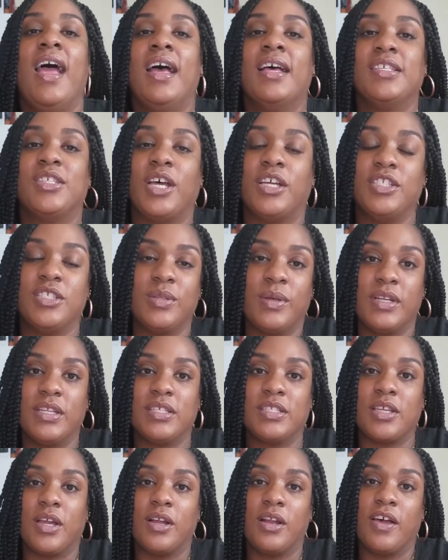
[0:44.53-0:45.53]
So I just want to
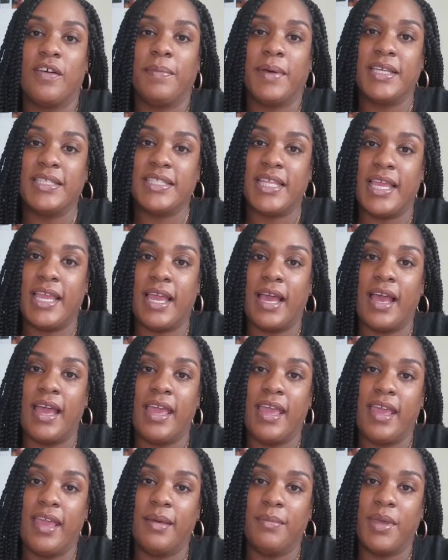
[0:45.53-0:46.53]
start off by saying I
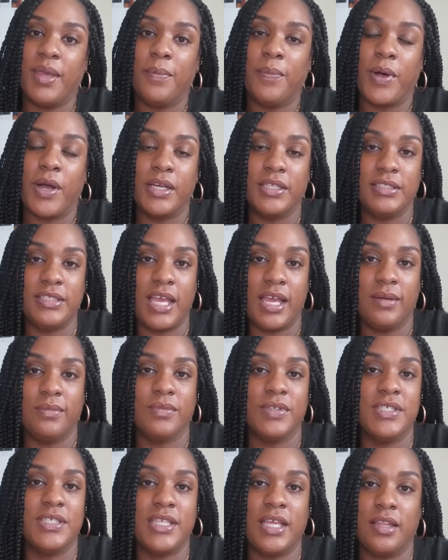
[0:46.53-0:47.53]
am a part-time
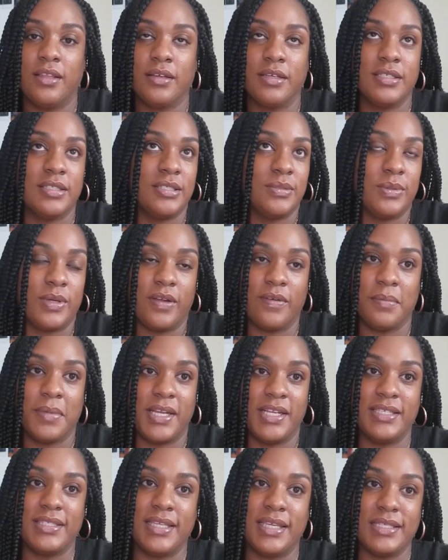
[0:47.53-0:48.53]
reseller because it's what
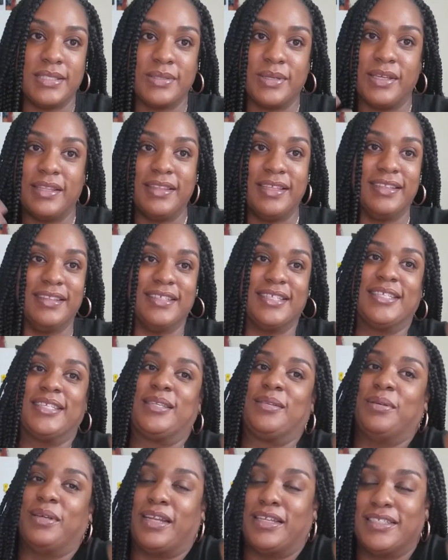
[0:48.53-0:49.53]
everybody says, so I think this
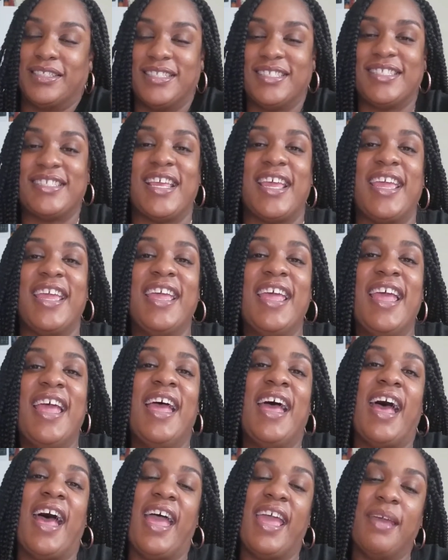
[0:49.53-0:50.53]
is what I should say.
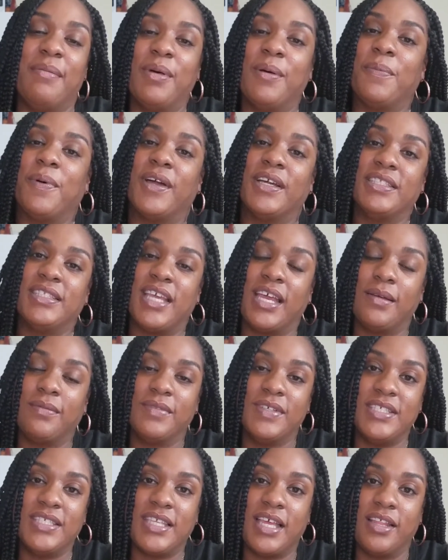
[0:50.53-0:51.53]
I am a part-time
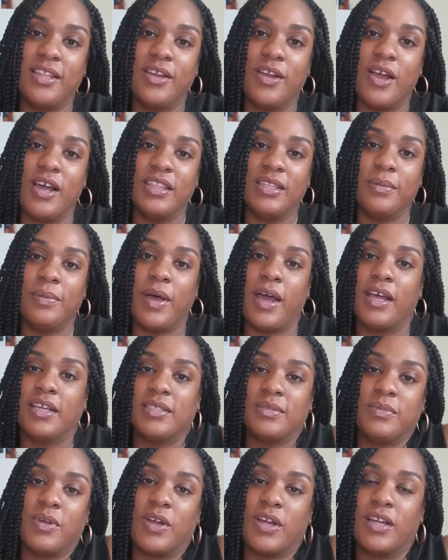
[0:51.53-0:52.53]
reseller on the
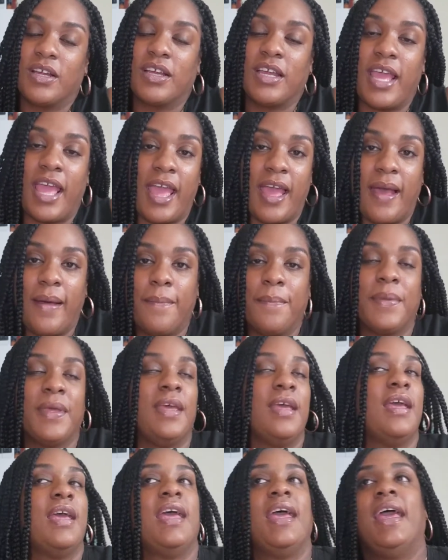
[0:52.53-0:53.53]
Poshmark app
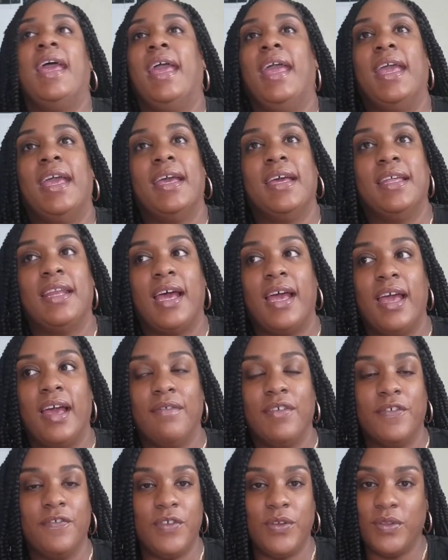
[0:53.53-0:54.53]
and I have
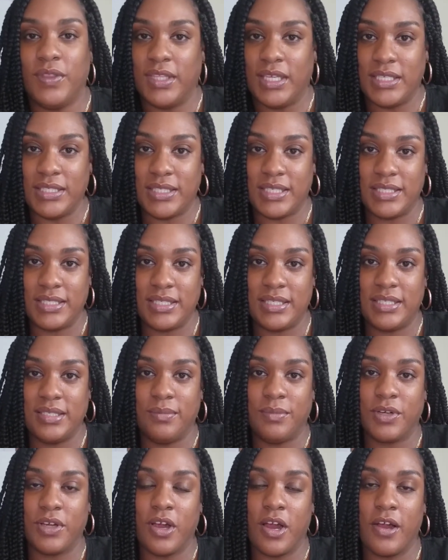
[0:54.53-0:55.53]
a few things listed to
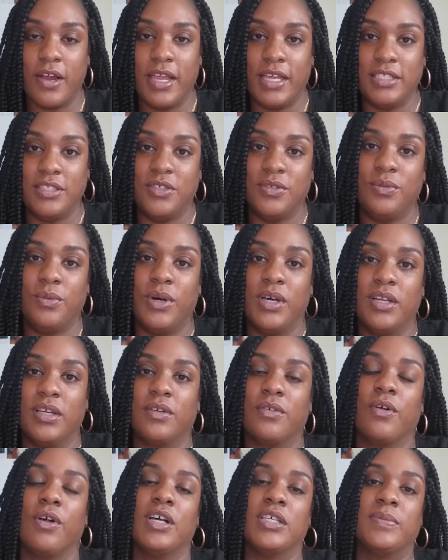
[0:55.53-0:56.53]
Mercari. I do want to
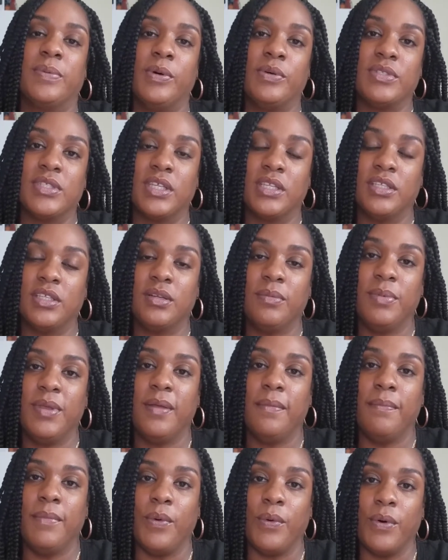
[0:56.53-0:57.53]
cross-post a little bit
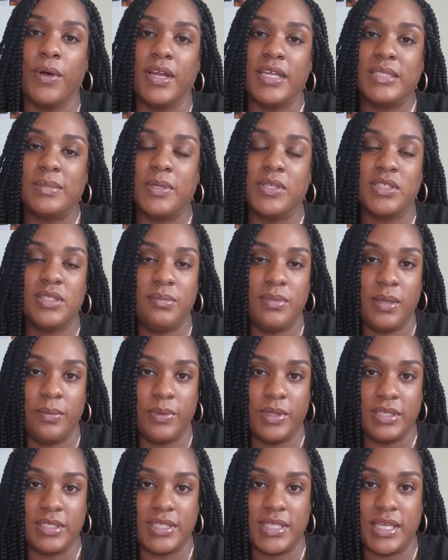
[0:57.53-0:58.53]
more, especially my
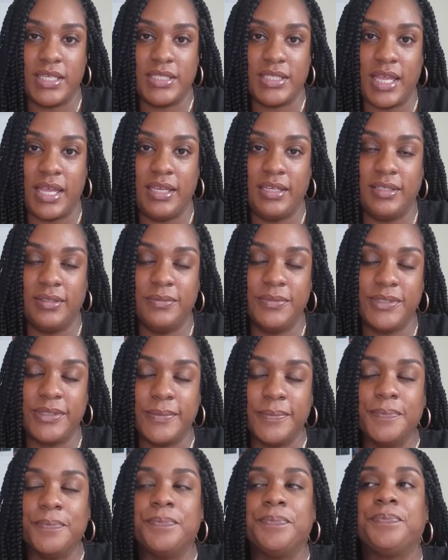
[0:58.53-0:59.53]
plus-size items
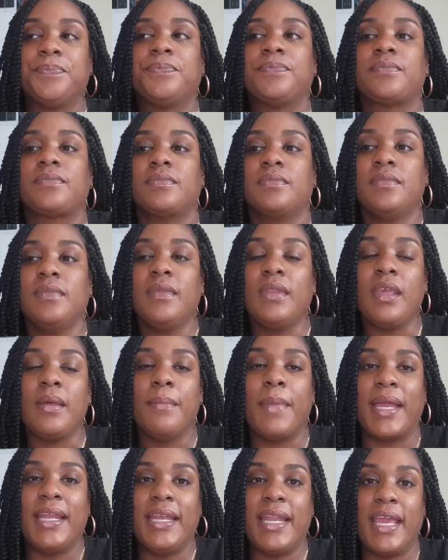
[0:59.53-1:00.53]

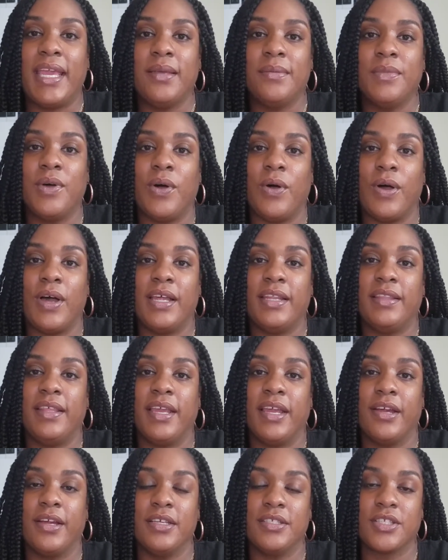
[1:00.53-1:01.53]
my name on
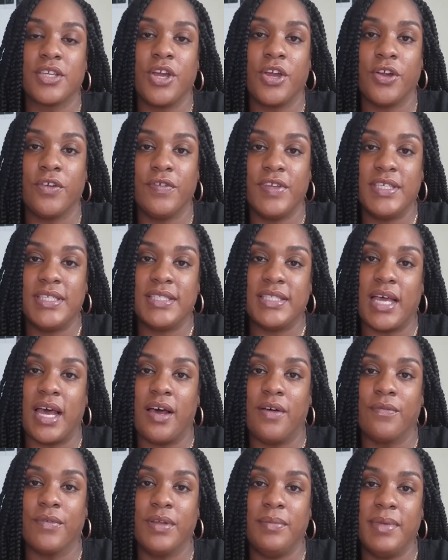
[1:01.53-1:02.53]
there is Curvy
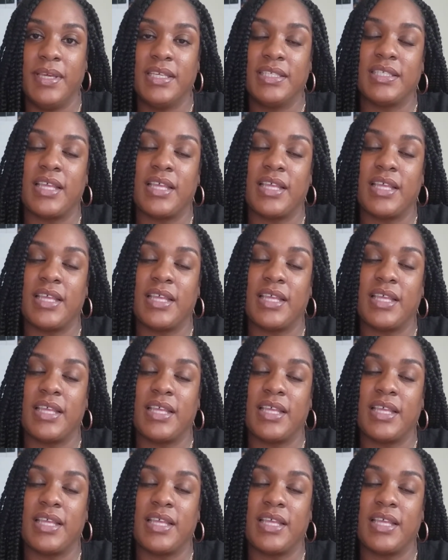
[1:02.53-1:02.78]
Style Remix.